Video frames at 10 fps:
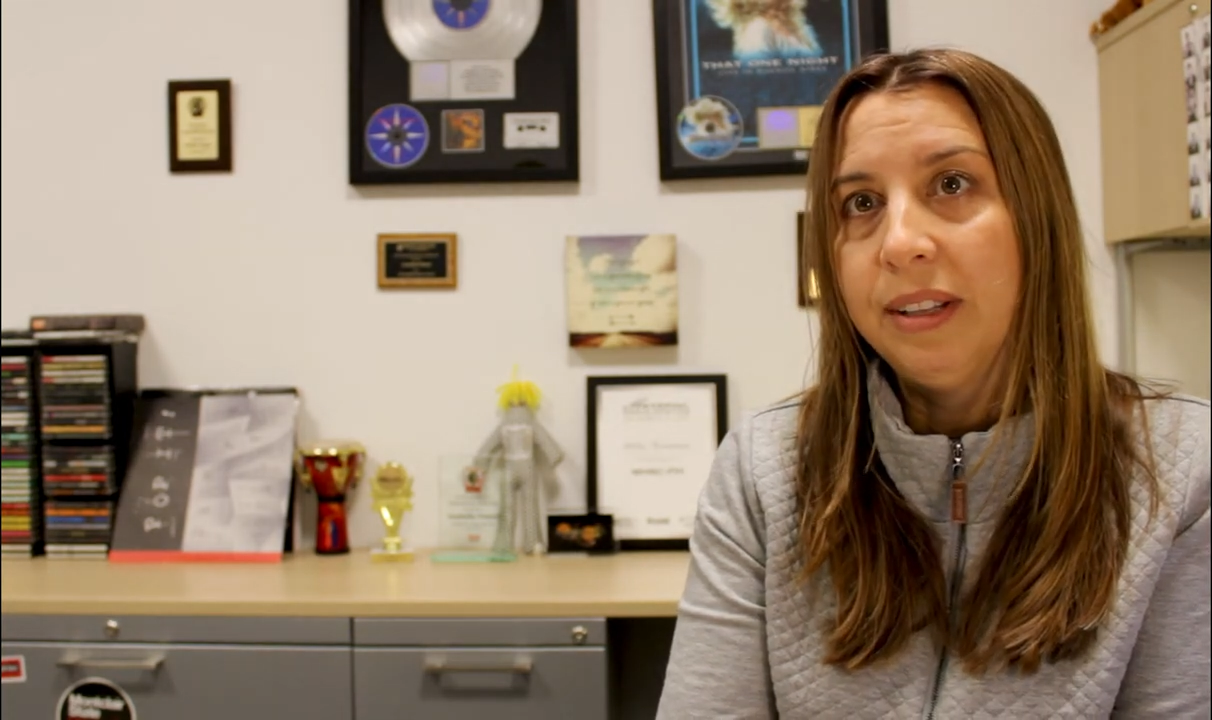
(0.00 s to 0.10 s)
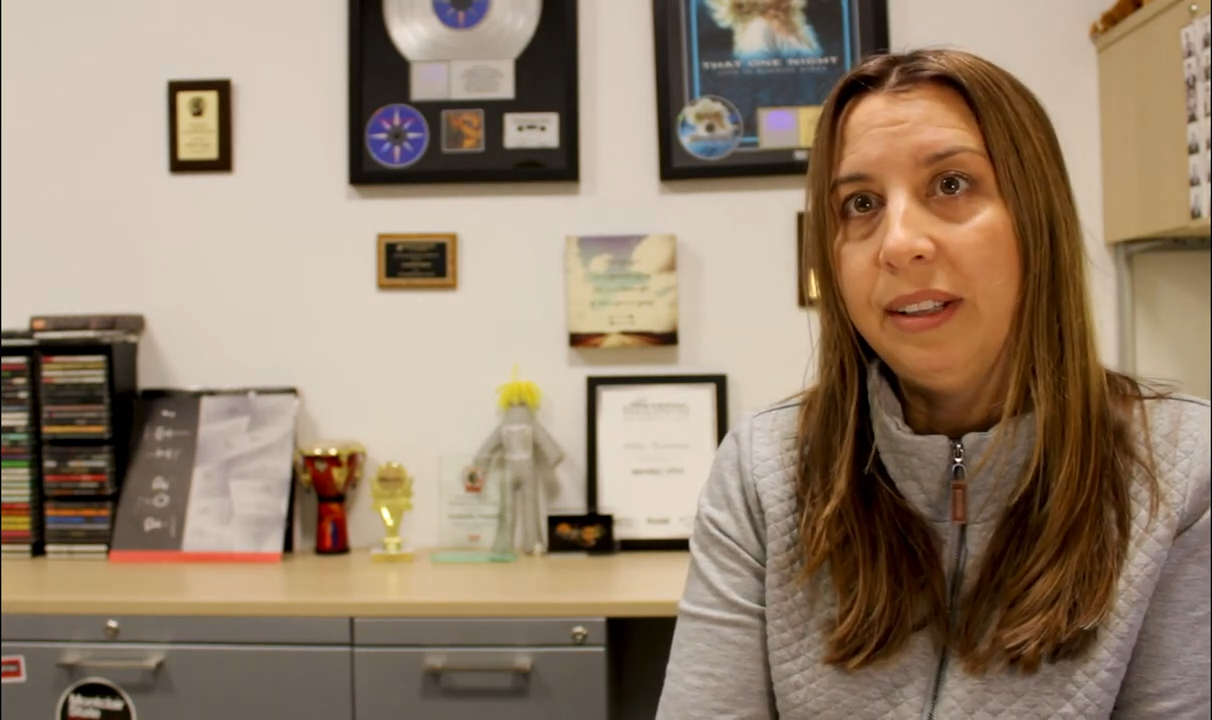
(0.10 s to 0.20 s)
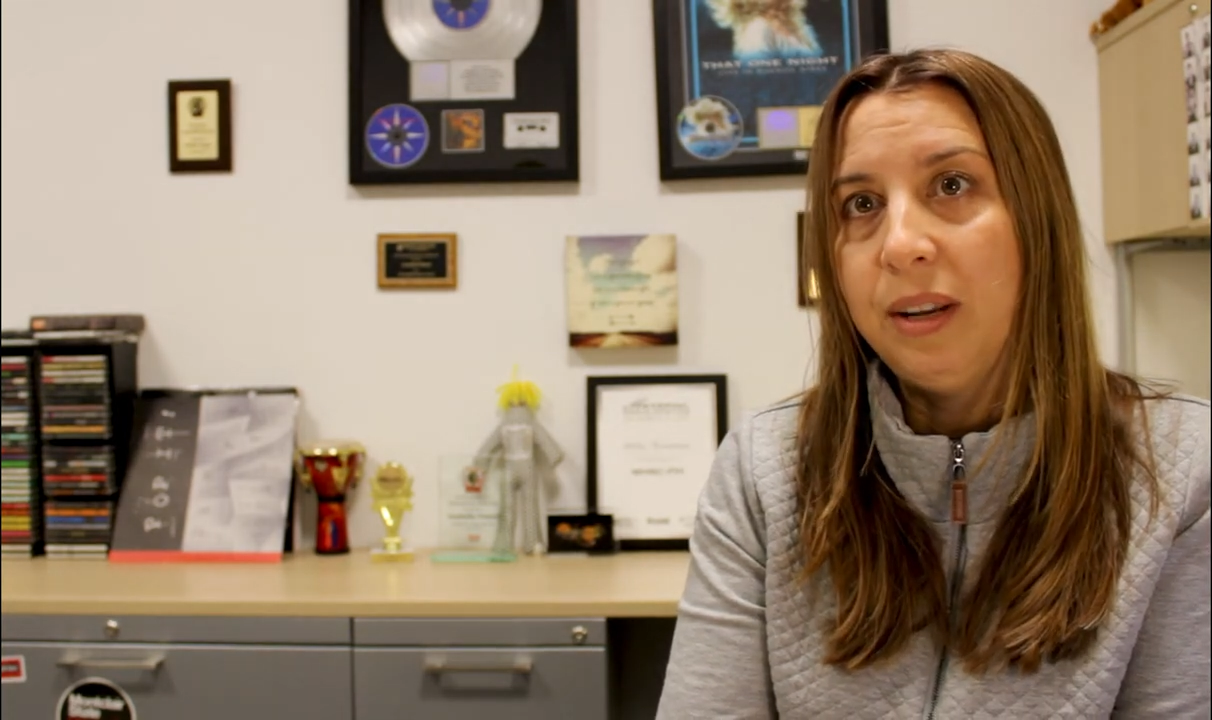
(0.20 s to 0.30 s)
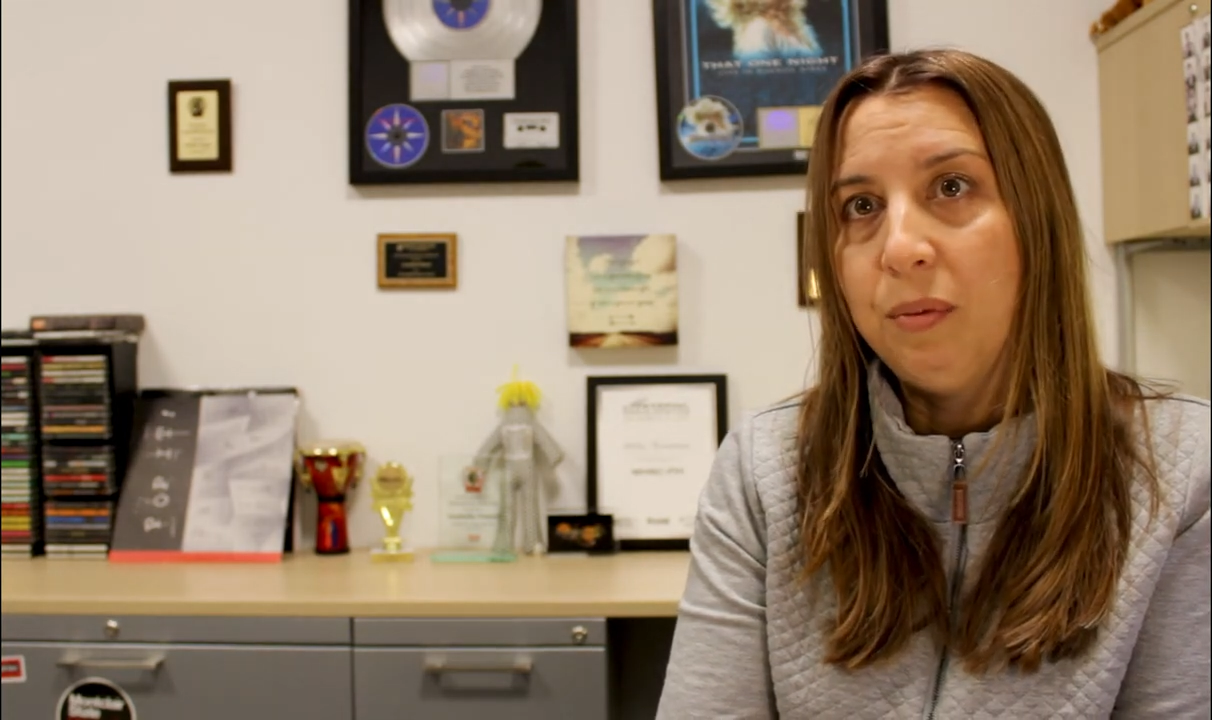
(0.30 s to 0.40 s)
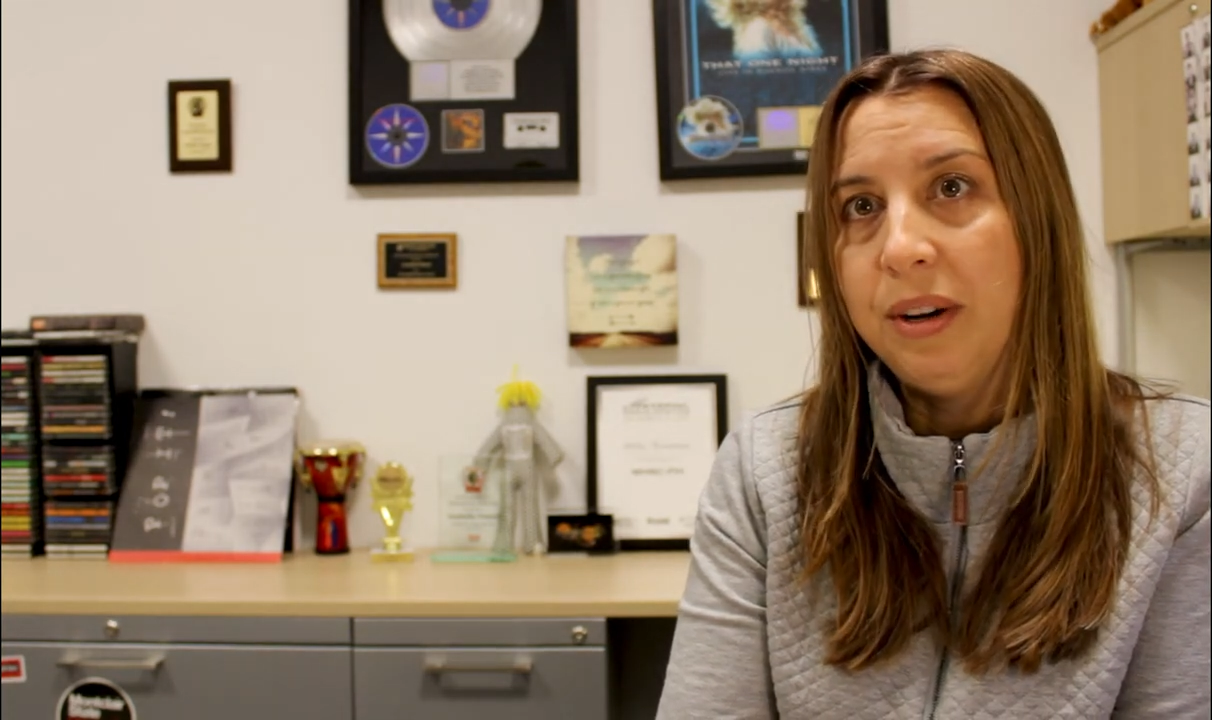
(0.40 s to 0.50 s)
that
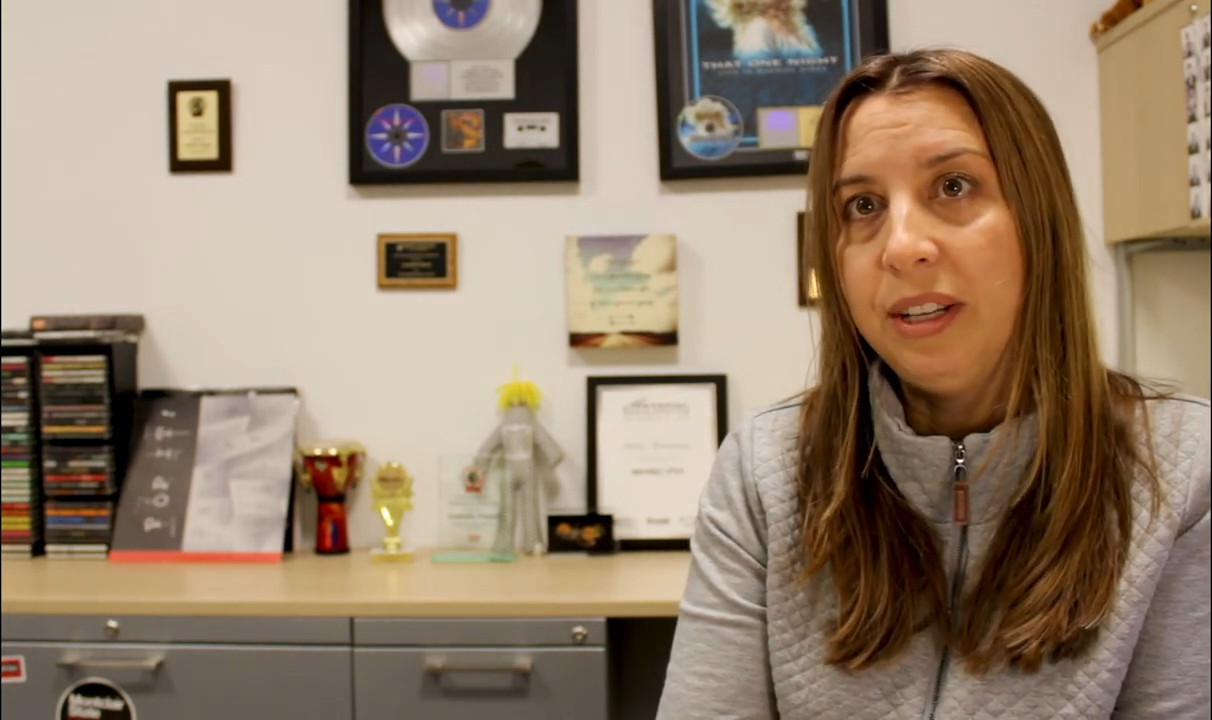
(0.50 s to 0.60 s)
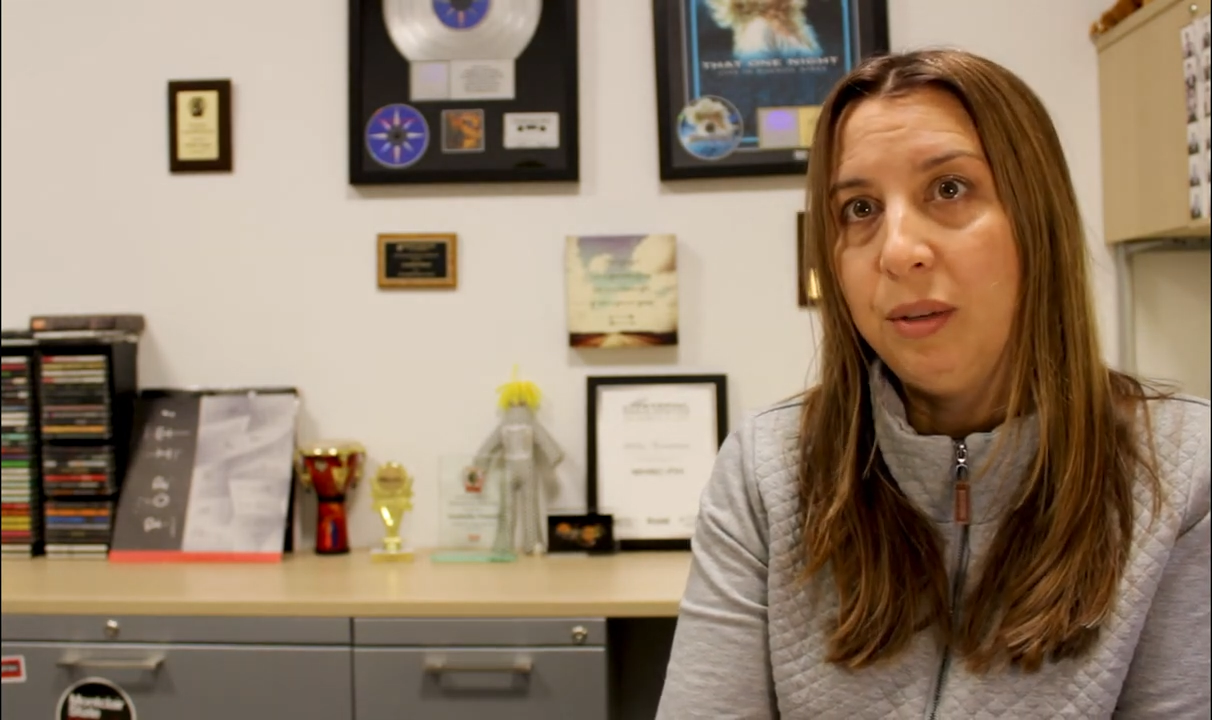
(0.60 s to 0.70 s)
they wanted